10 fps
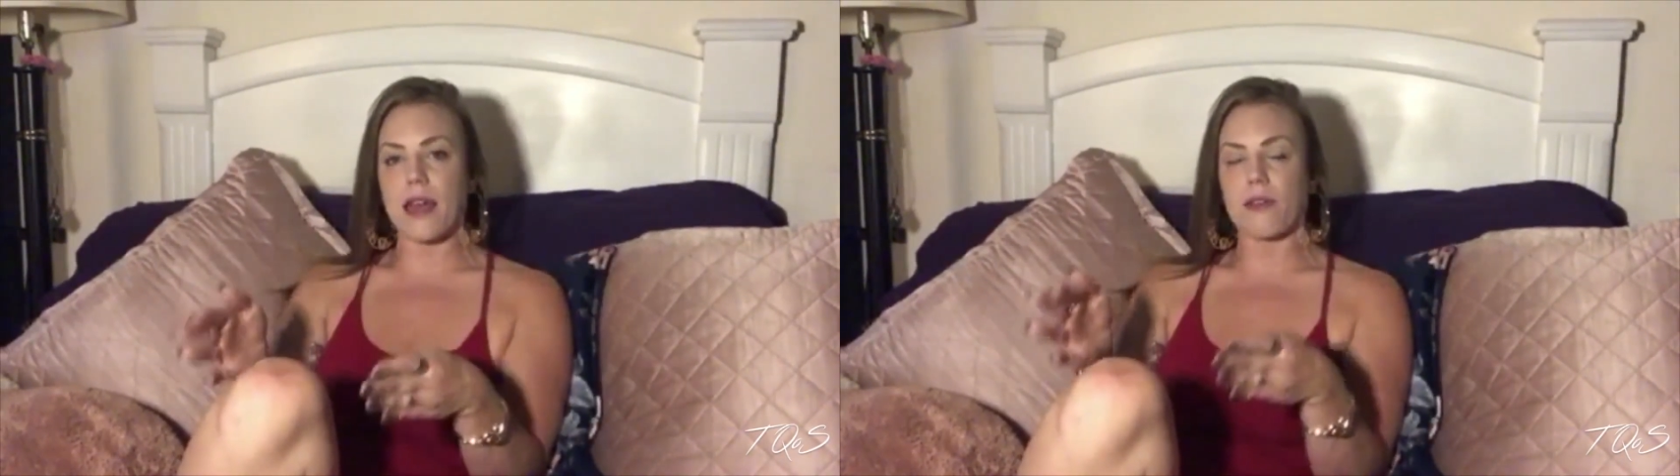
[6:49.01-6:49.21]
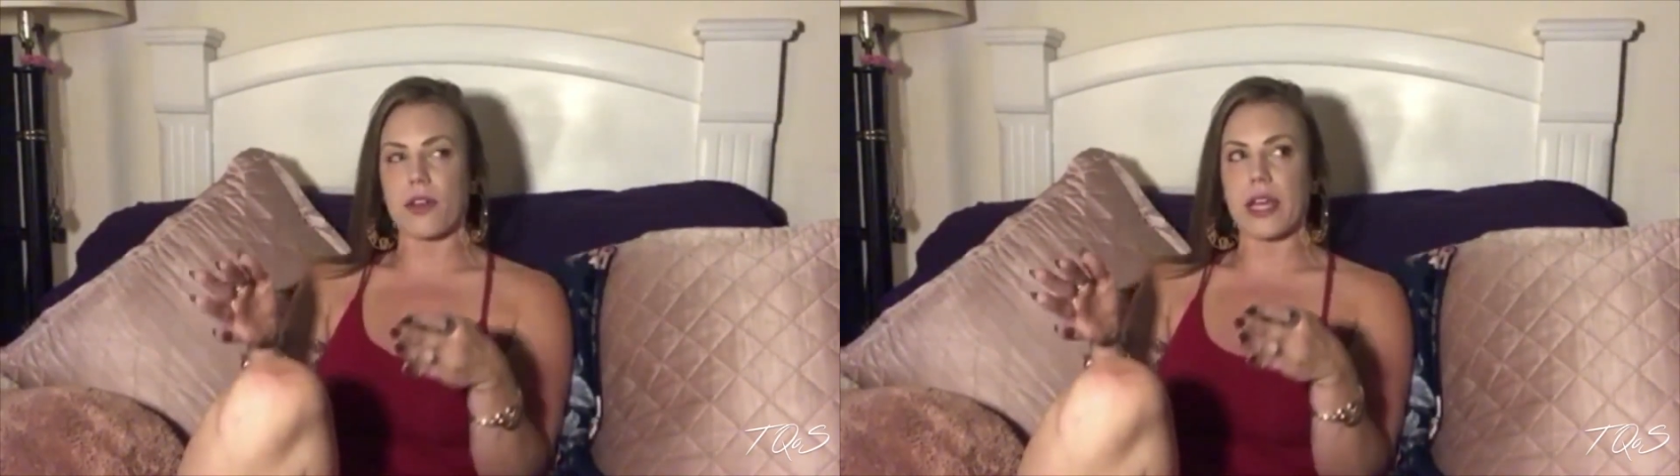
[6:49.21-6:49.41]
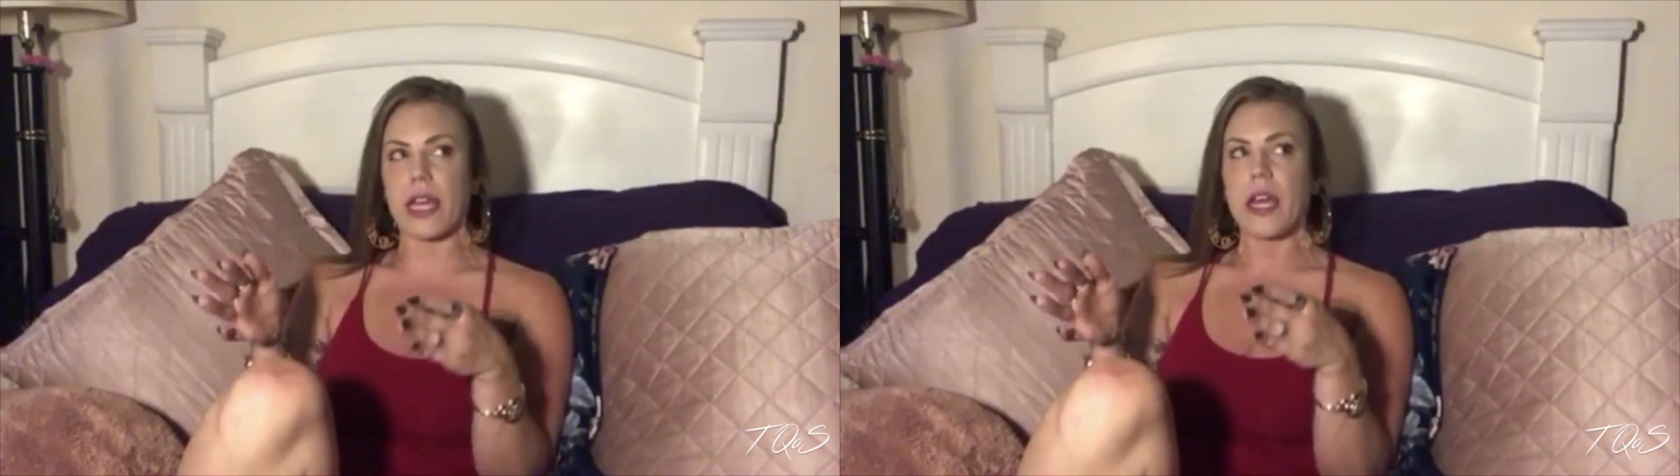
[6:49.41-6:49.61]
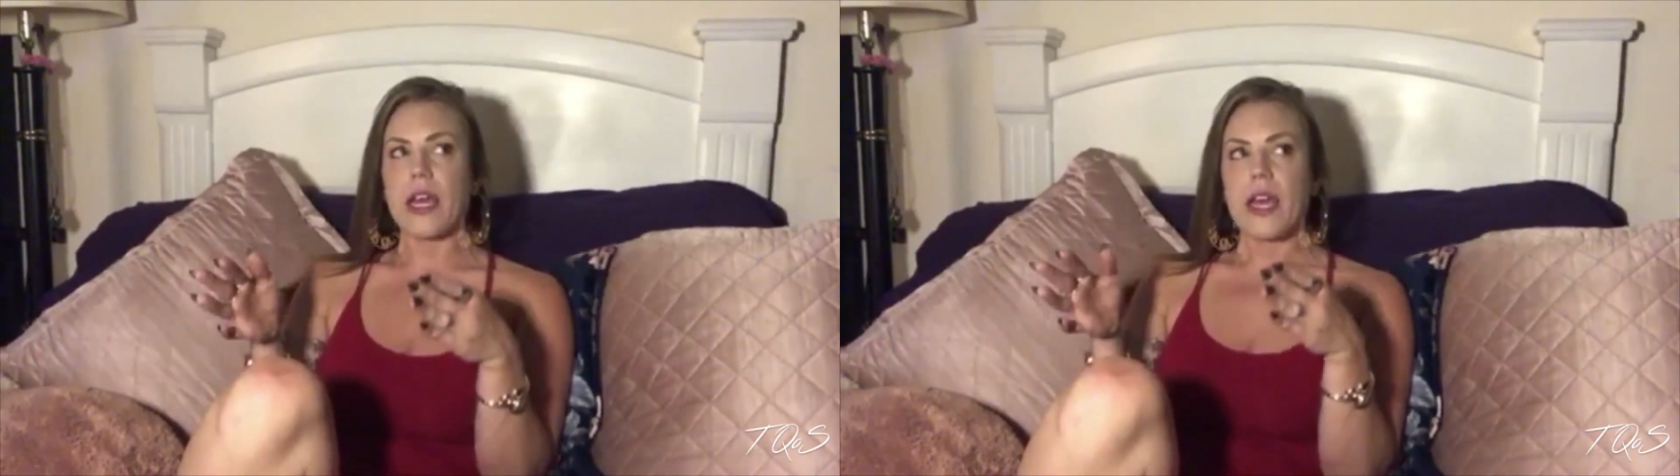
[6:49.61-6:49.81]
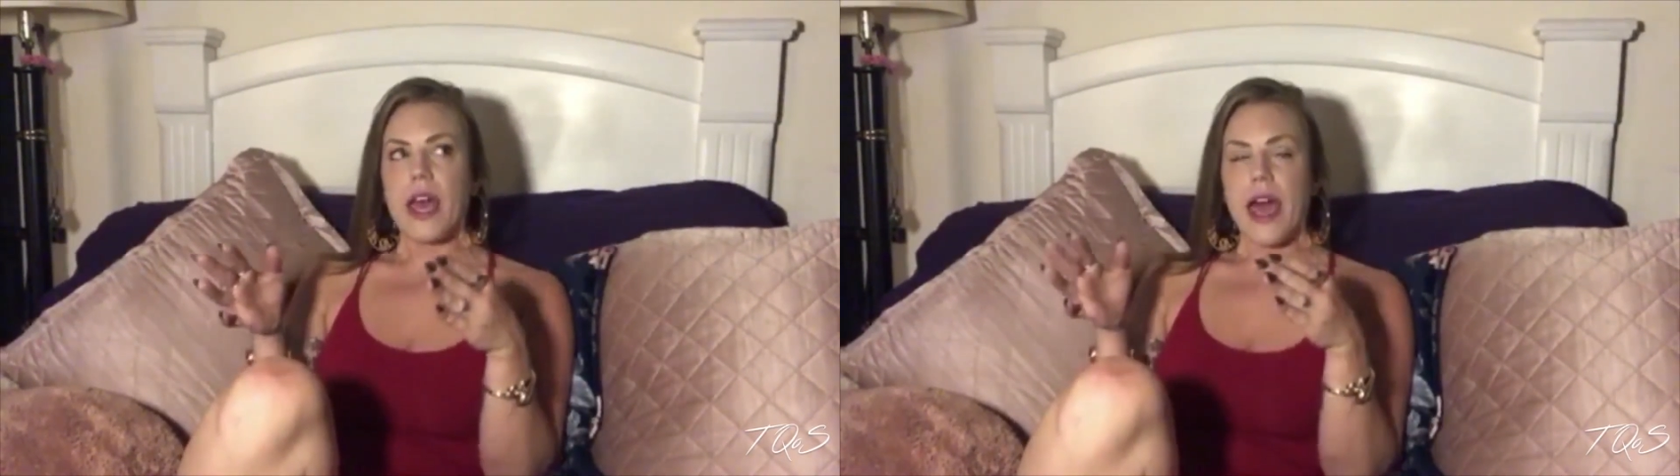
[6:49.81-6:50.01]
Every
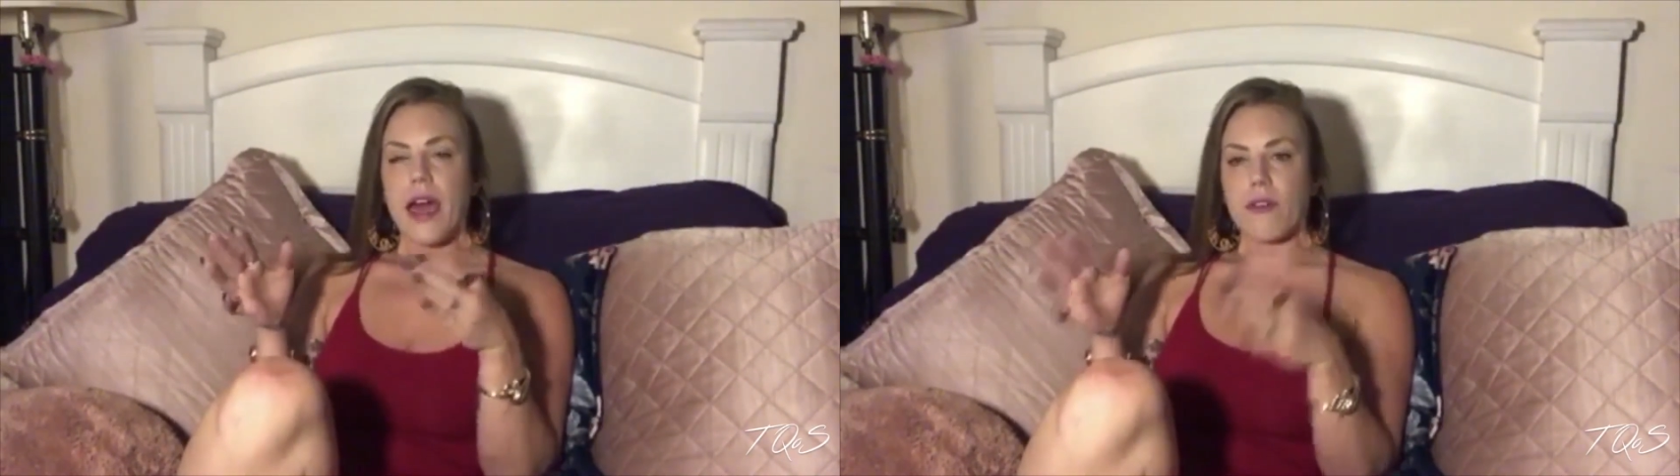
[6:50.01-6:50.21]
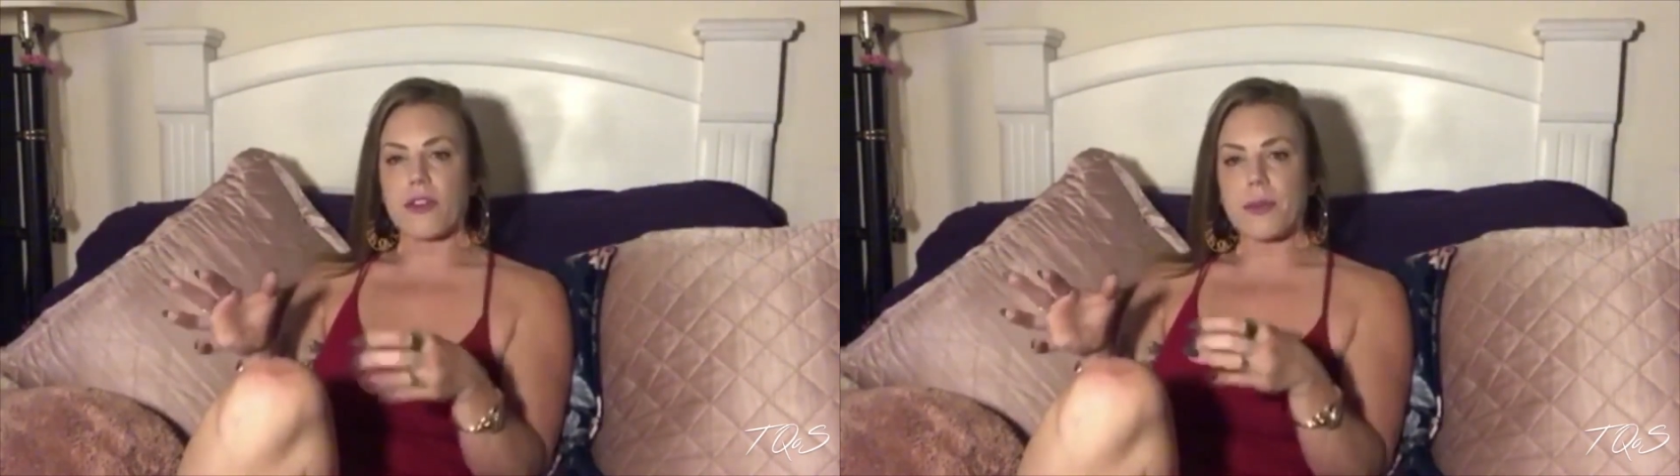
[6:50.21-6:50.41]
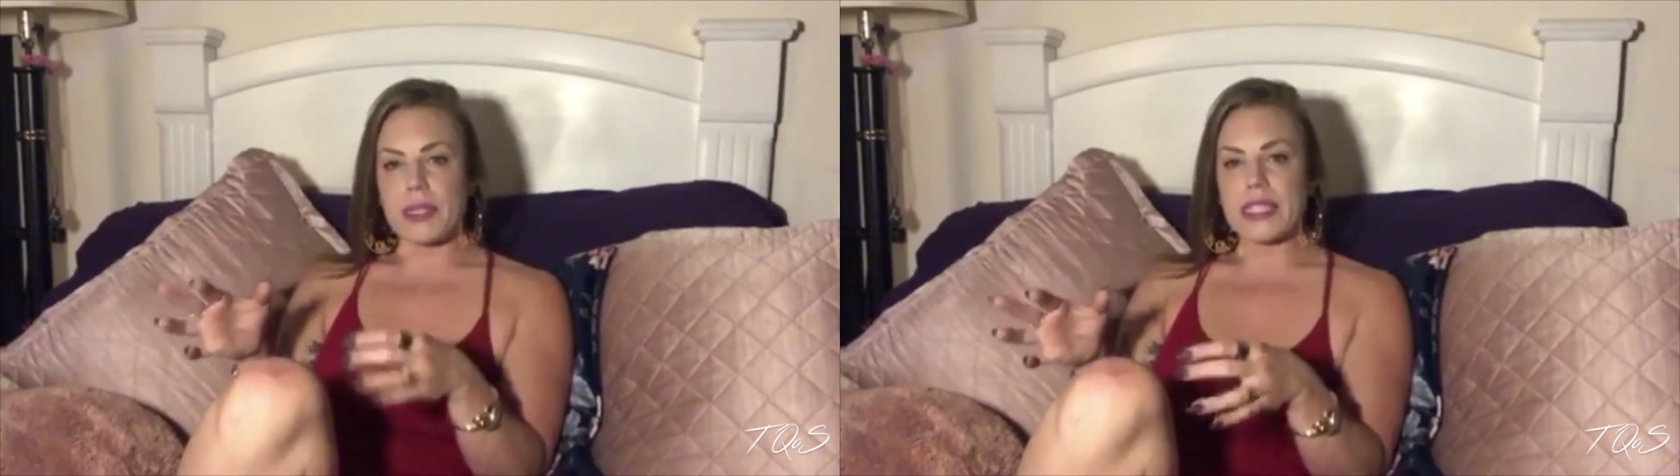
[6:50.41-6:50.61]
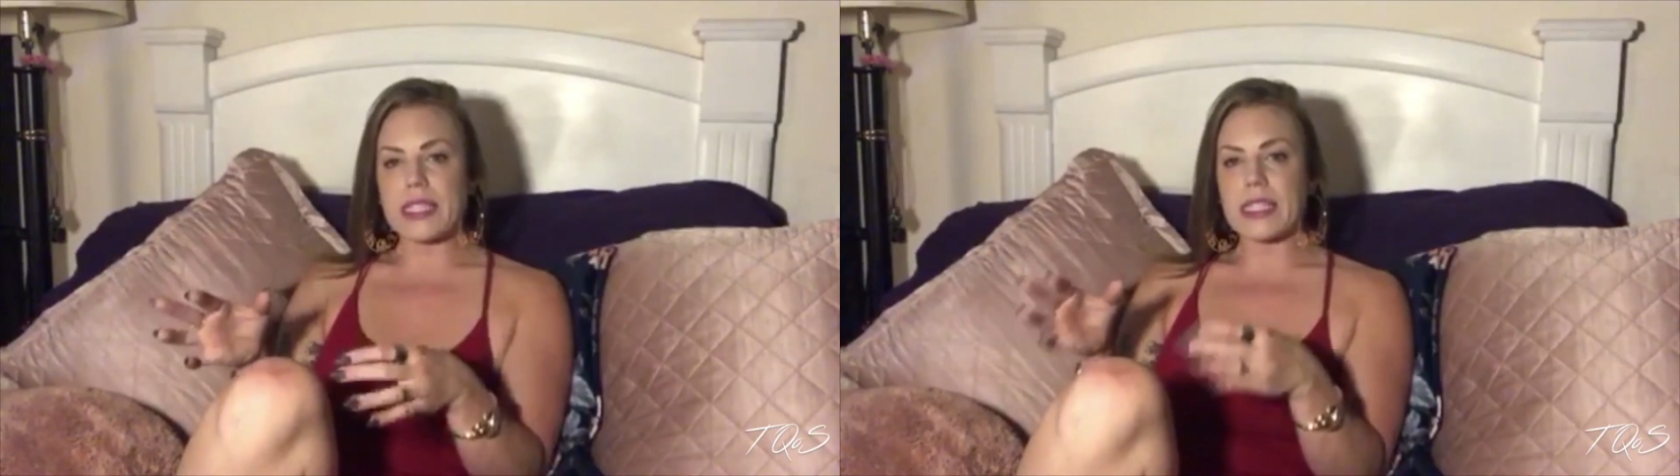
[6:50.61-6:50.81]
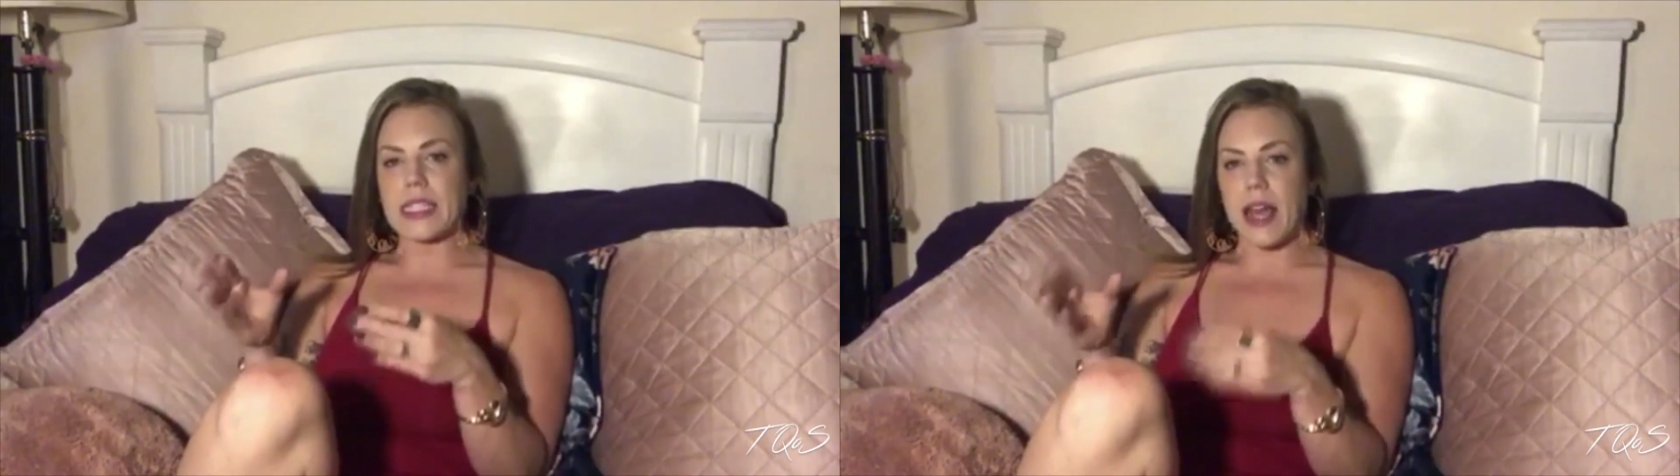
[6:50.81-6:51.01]
business